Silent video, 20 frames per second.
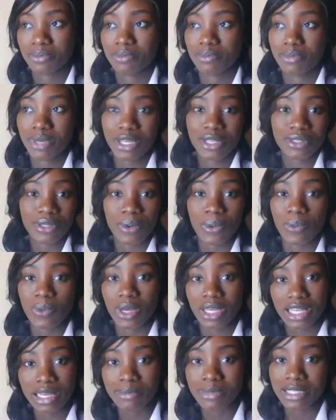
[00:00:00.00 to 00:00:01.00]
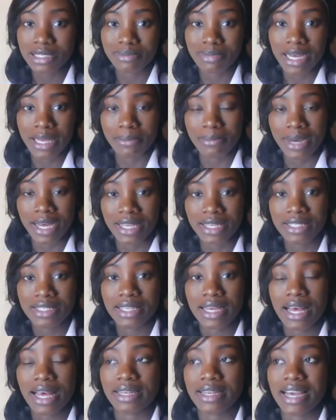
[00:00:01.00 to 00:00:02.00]
based on what came to my mind,
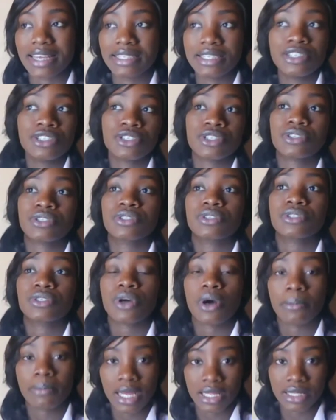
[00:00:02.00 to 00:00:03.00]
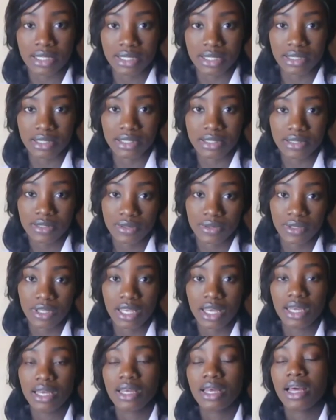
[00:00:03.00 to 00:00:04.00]
and I didn't just stop at it,
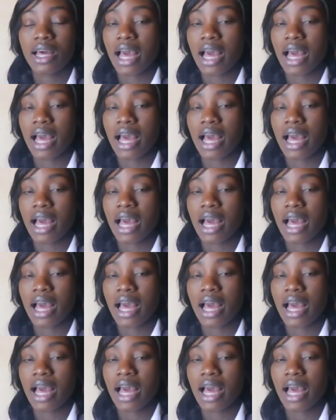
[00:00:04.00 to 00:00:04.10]
okay?